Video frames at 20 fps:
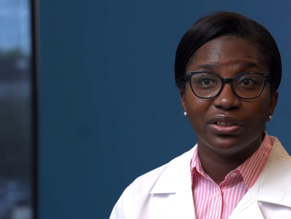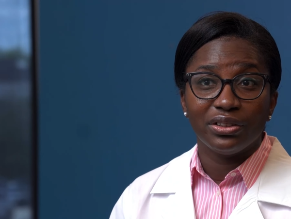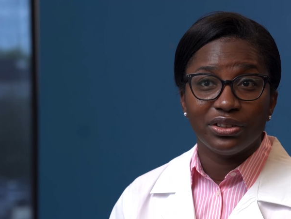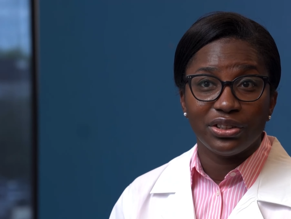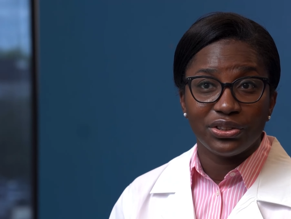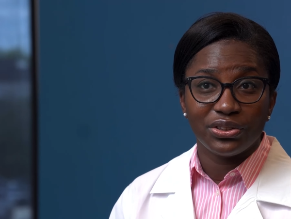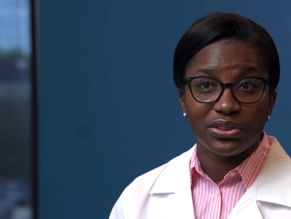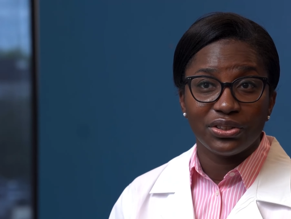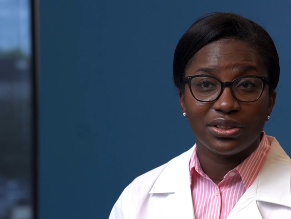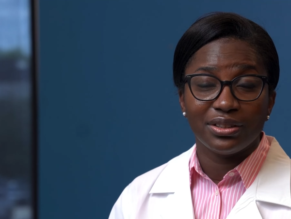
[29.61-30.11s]

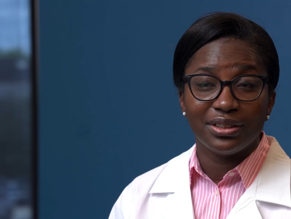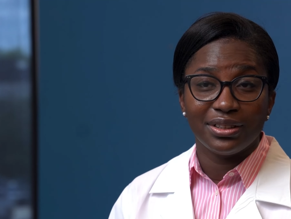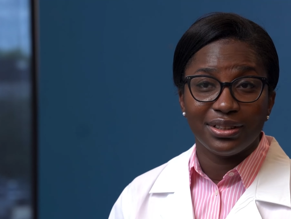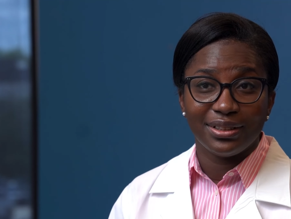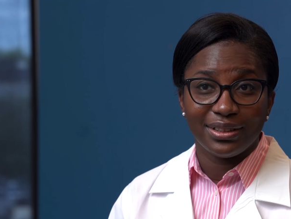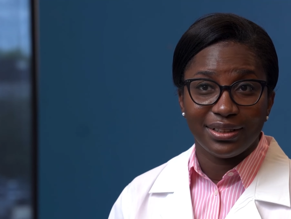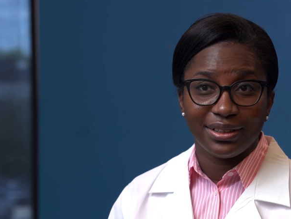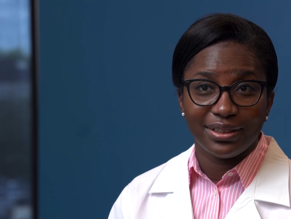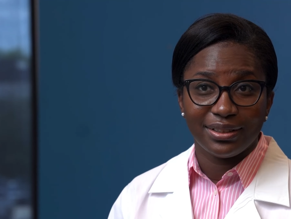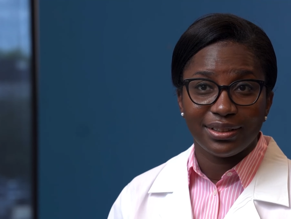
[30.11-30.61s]
conditions and
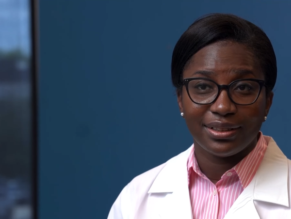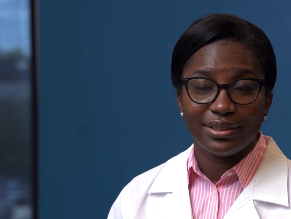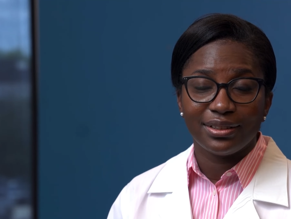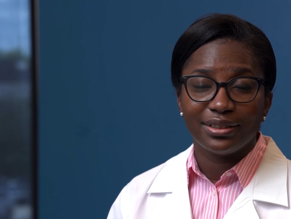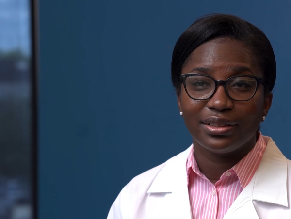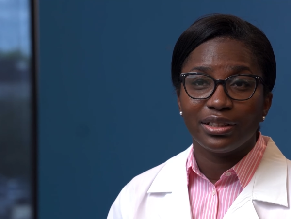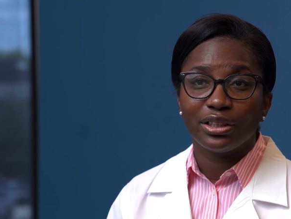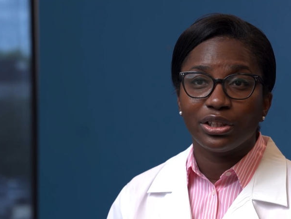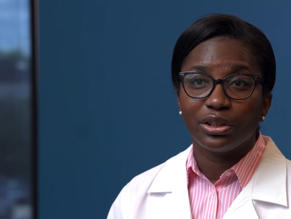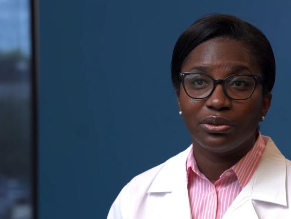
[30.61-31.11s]

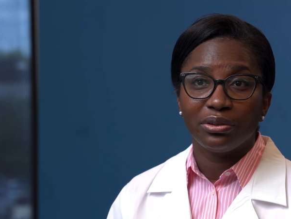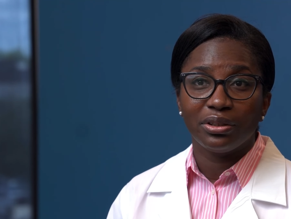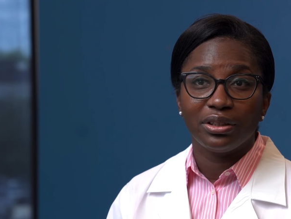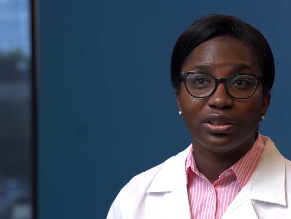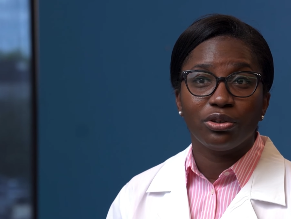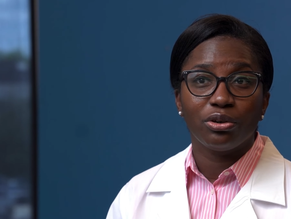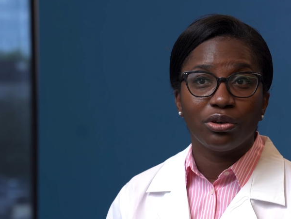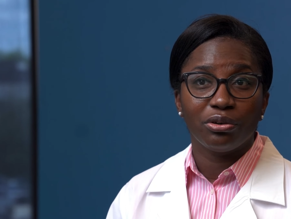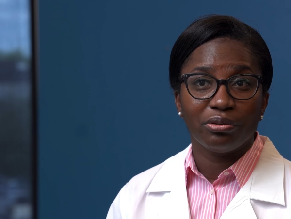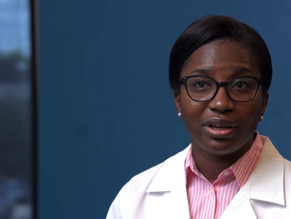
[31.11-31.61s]
diseases,
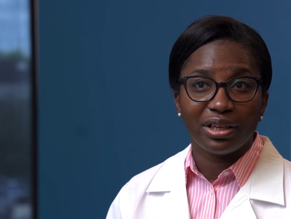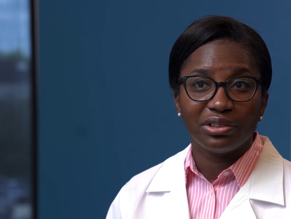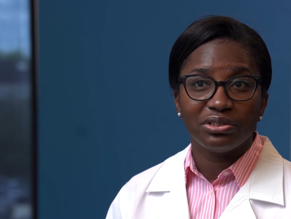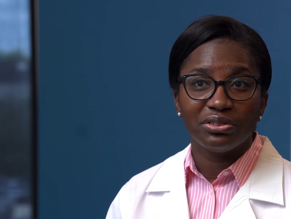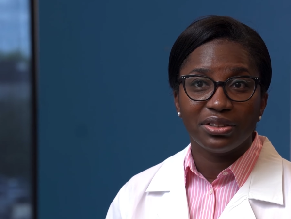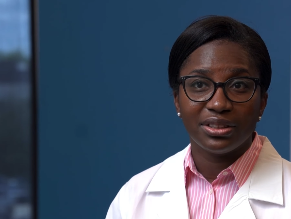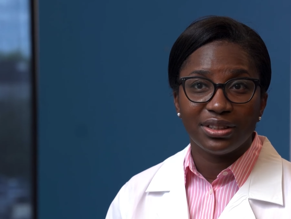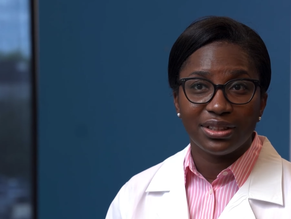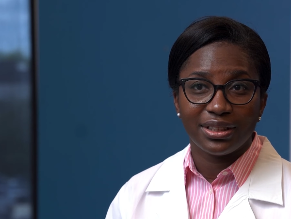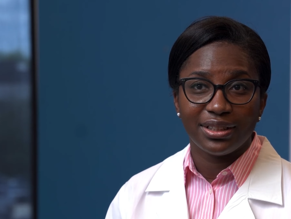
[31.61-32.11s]
including coronary
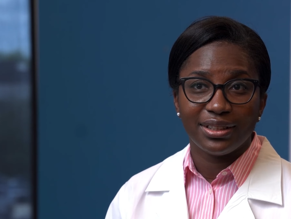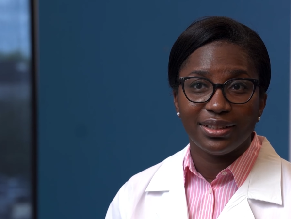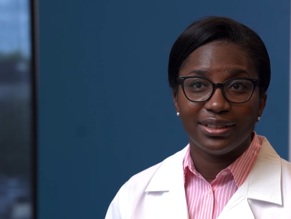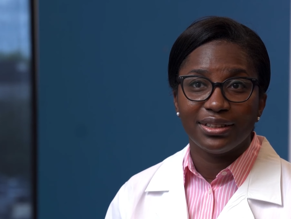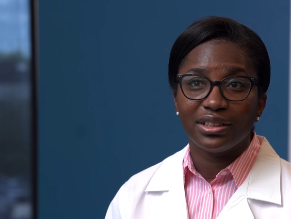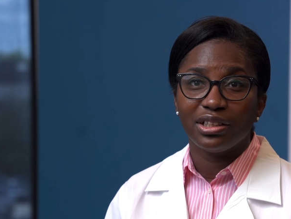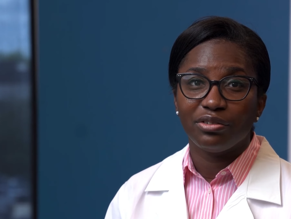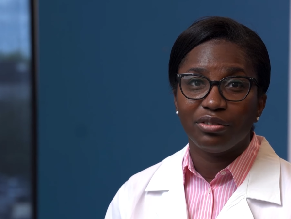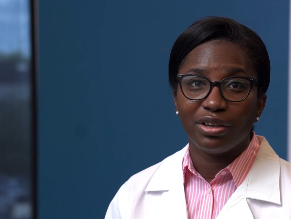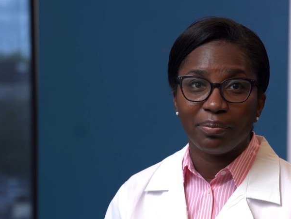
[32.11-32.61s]
artery
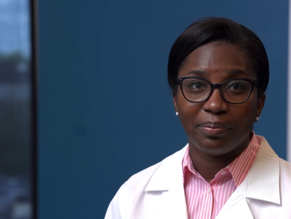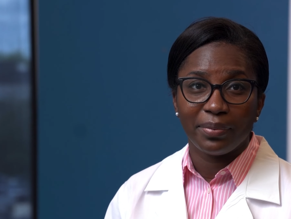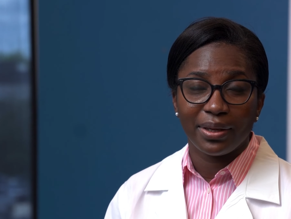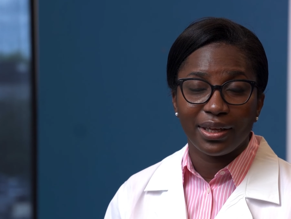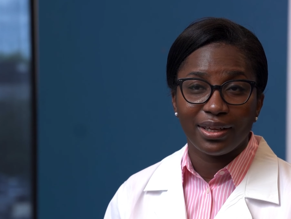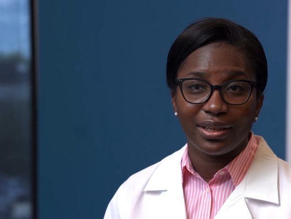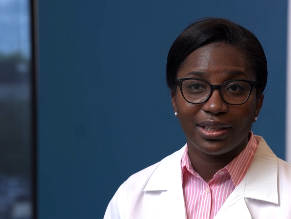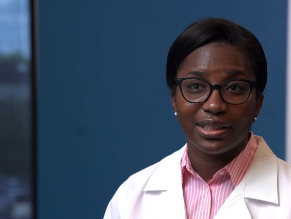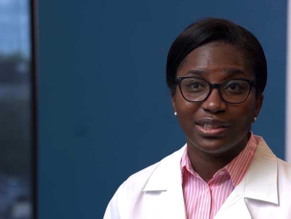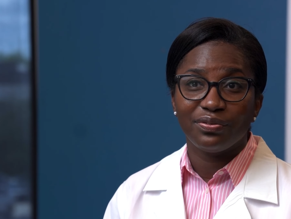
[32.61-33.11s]
disease,
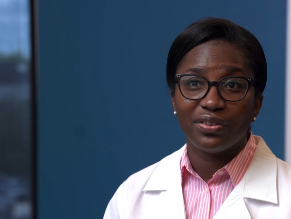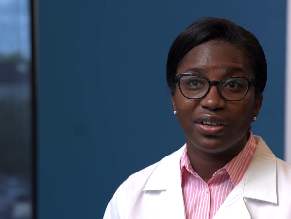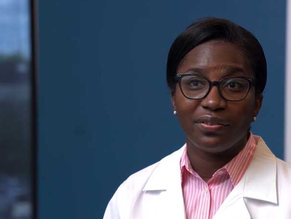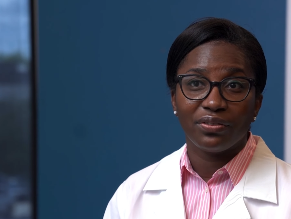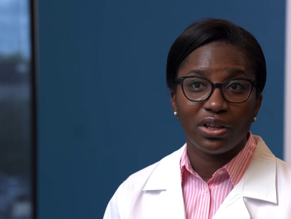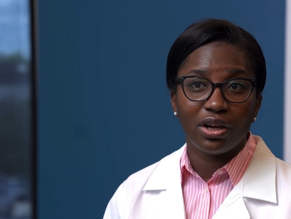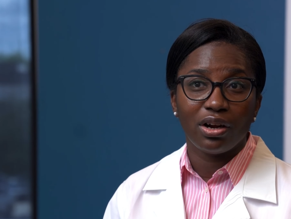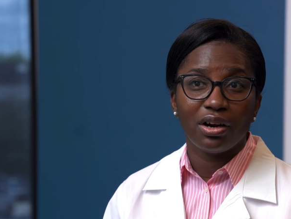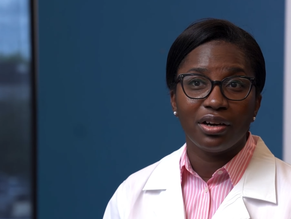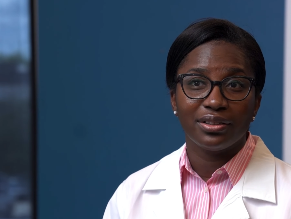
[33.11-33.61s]
arrhythmias,
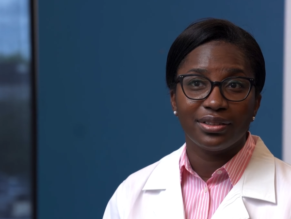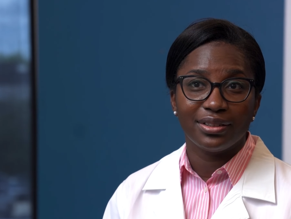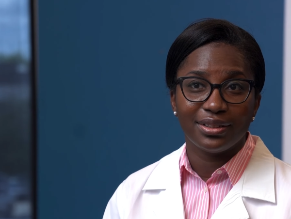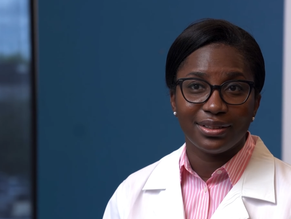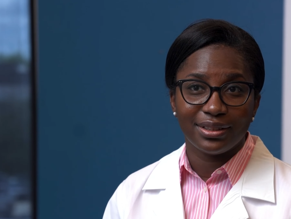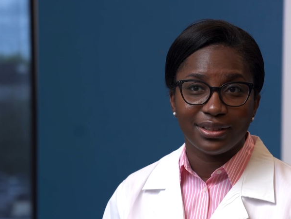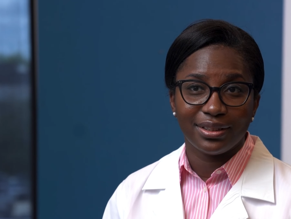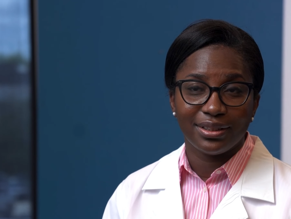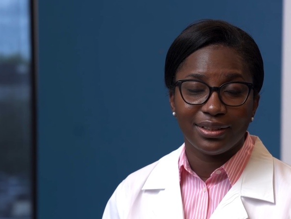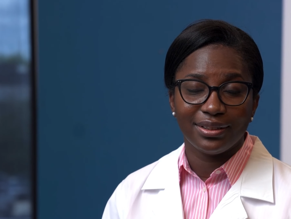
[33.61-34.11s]
valvular heart
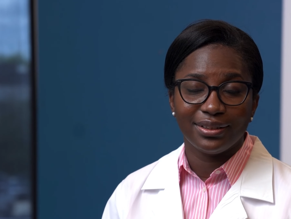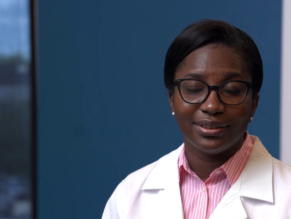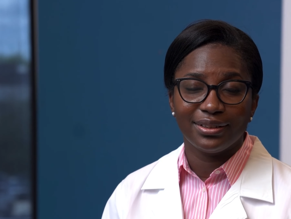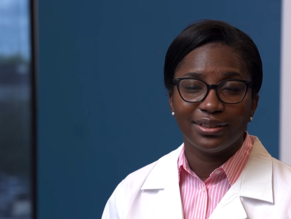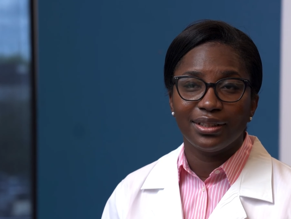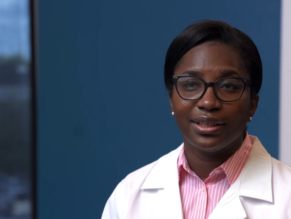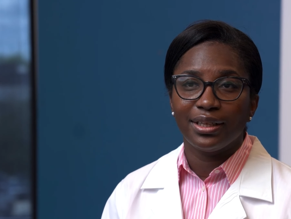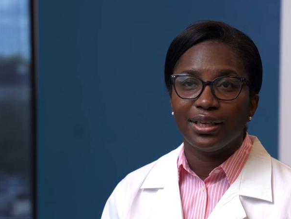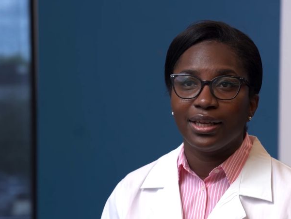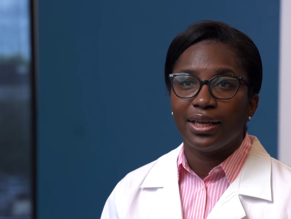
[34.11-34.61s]

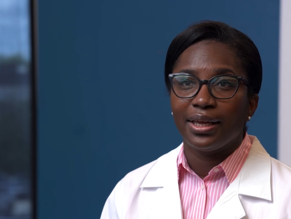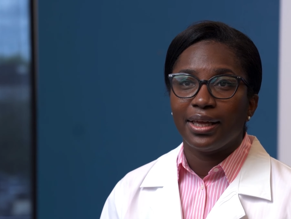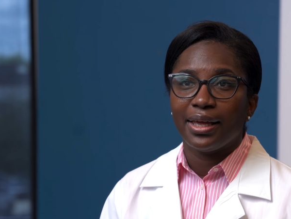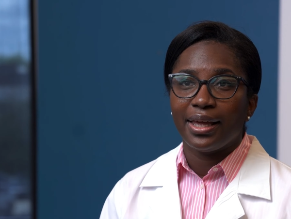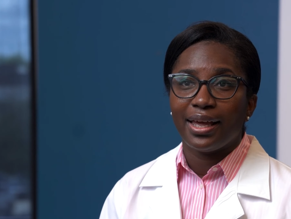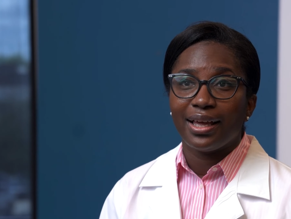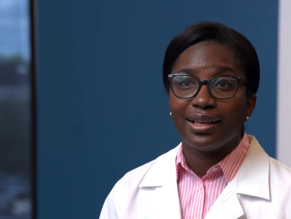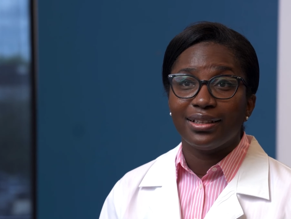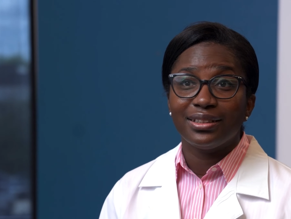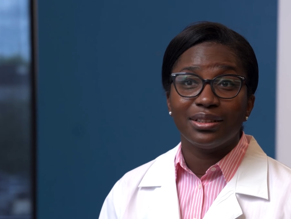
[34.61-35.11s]
disease,
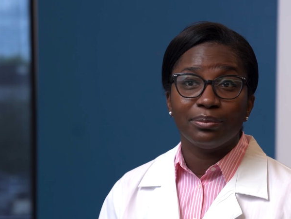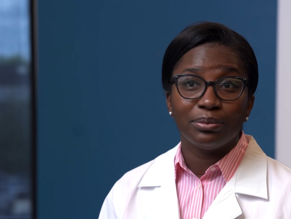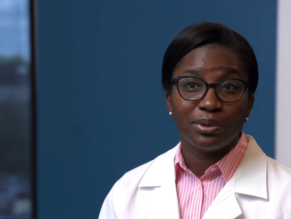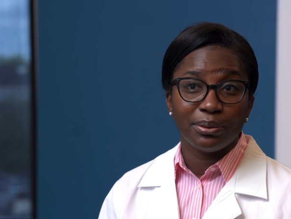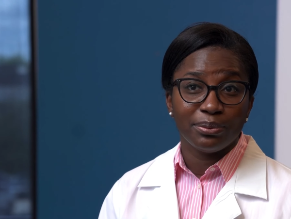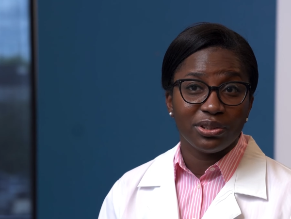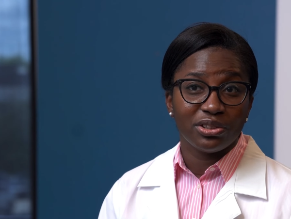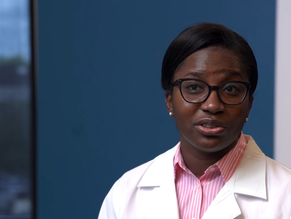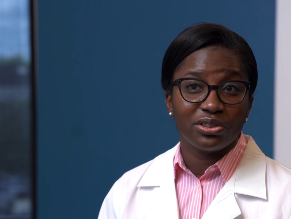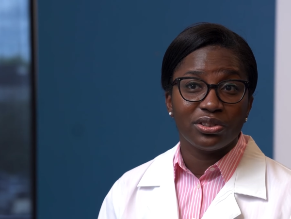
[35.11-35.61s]
and
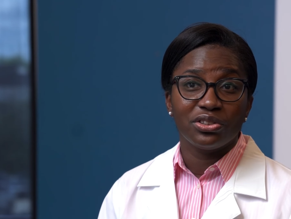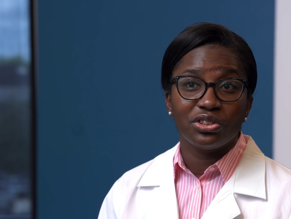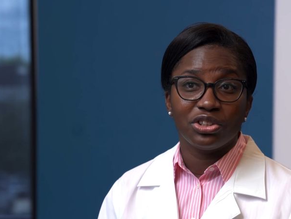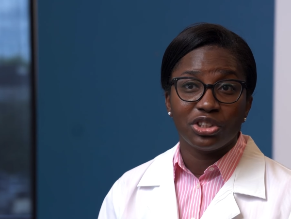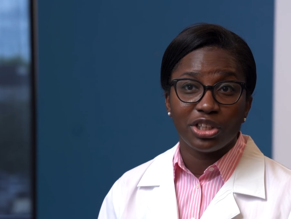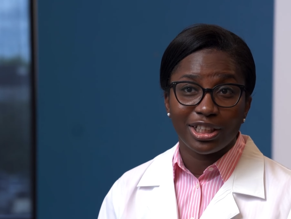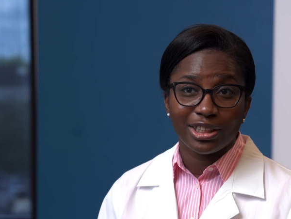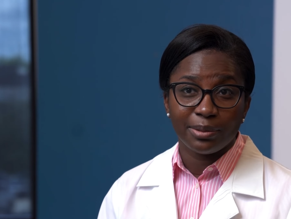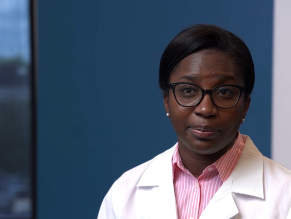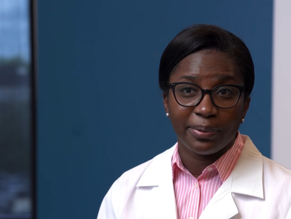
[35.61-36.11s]
symptoms such as
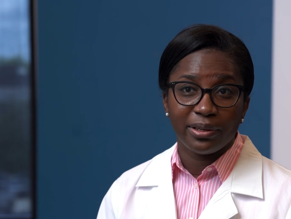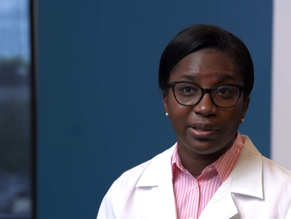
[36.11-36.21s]
chest